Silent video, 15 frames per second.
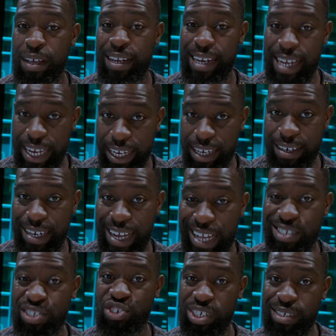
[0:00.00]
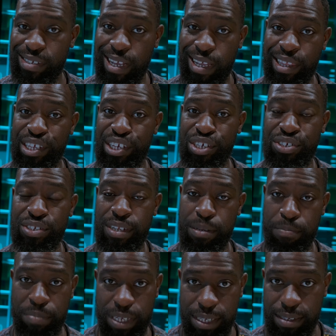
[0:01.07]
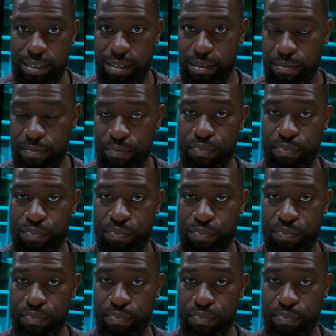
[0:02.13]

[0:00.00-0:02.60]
Nikon has just unleashed the beast.